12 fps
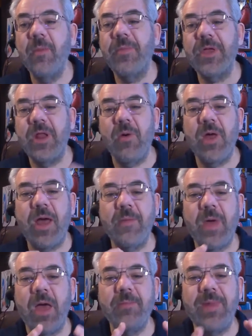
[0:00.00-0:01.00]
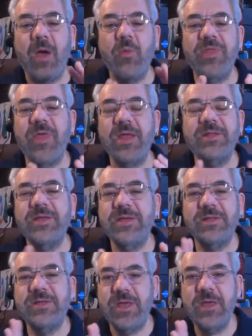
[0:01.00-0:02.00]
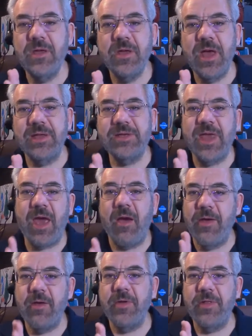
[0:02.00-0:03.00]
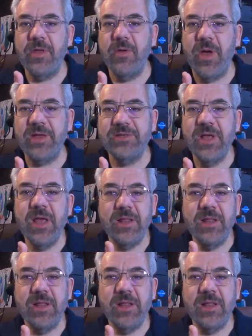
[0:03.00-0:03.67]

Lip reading: But you know what? I'm now with AT&T as a carrier in the U.S.